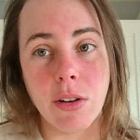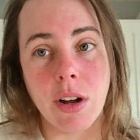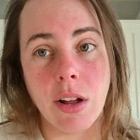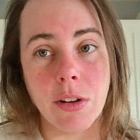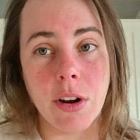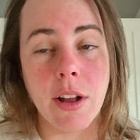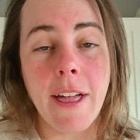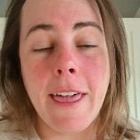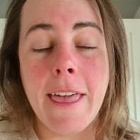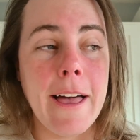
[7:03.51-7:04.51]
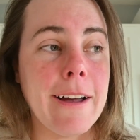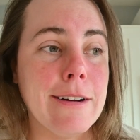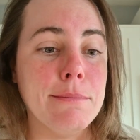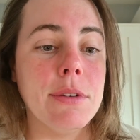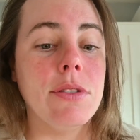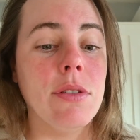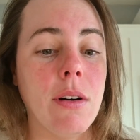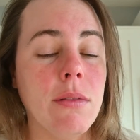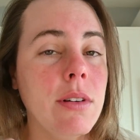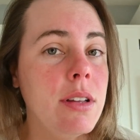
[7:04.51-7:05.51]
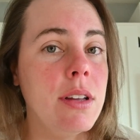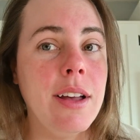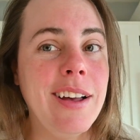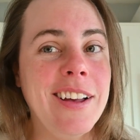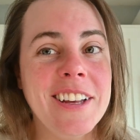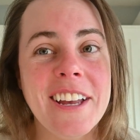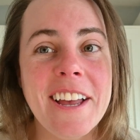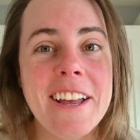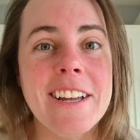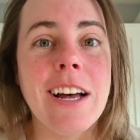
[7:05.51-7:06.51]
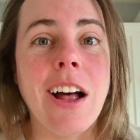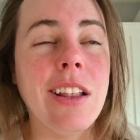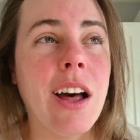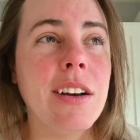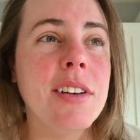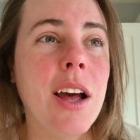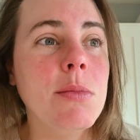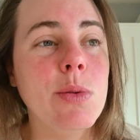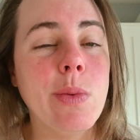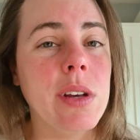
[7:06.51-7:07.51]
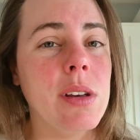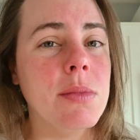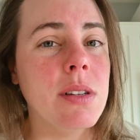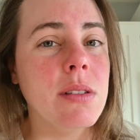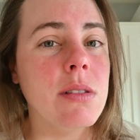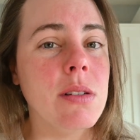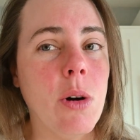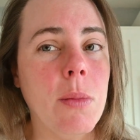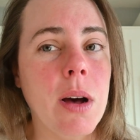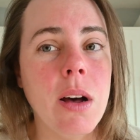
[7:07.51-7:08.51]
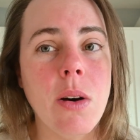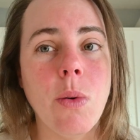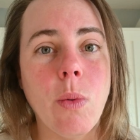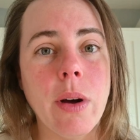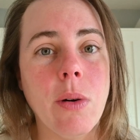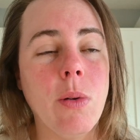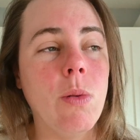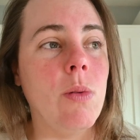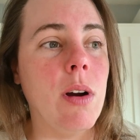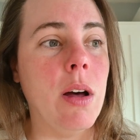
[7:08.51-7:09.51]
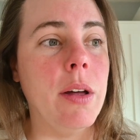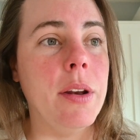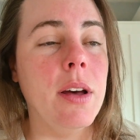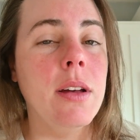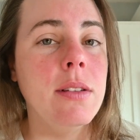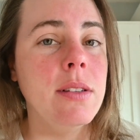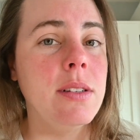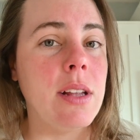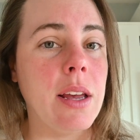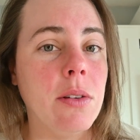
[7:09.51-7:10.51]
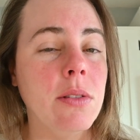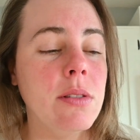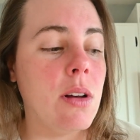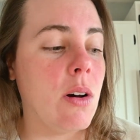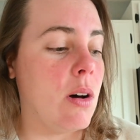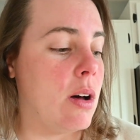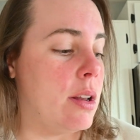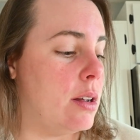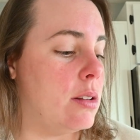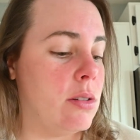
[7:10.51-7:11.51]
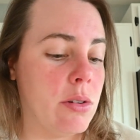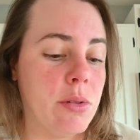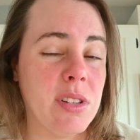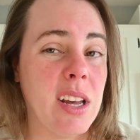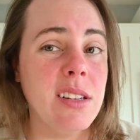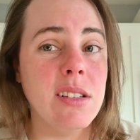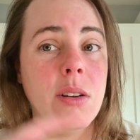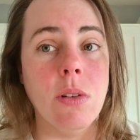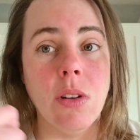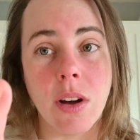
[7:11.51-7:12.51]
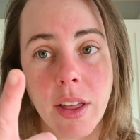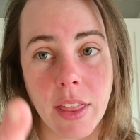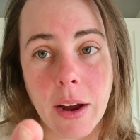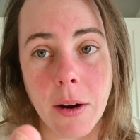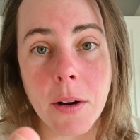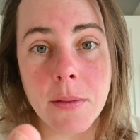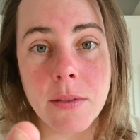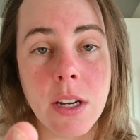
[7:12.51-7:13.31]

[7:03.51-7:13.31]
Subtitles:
color. So a lot of times Williams and Sonoma will run sales on Le Creuset, so look there.